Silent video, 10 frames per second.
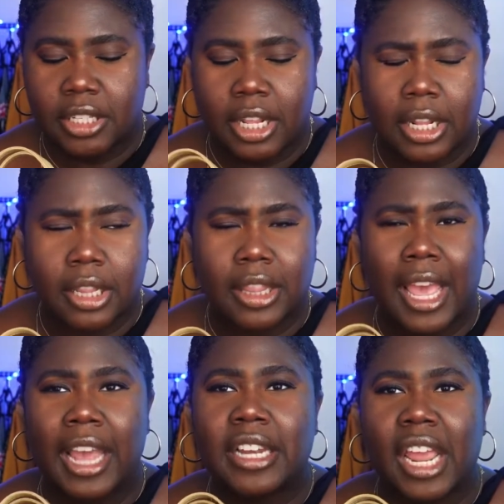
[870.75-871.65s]
That,
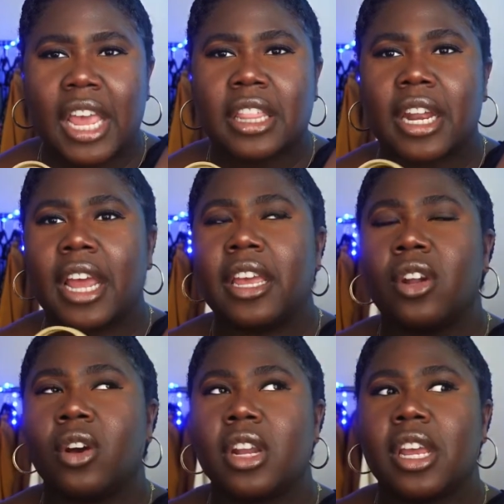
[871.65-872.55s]
that day that I hit
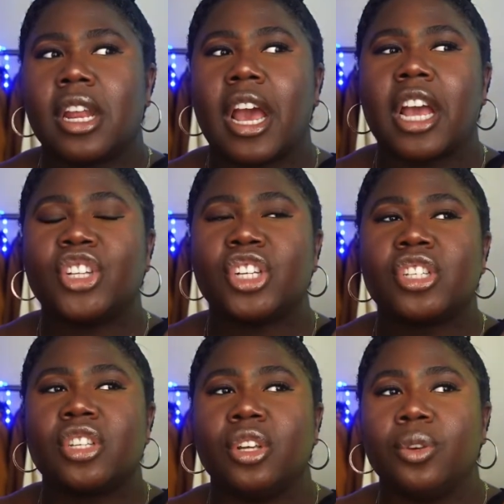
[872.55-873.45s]
on it, I
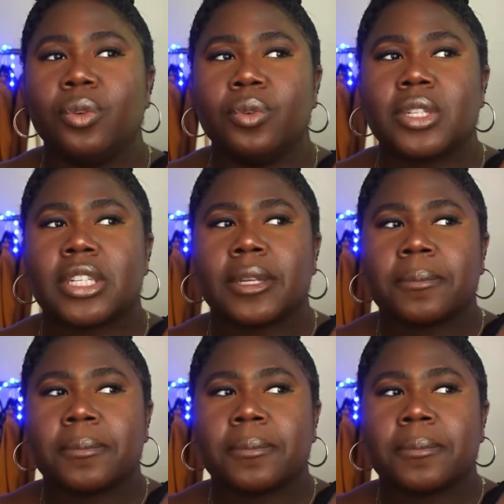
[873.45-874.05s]
just used,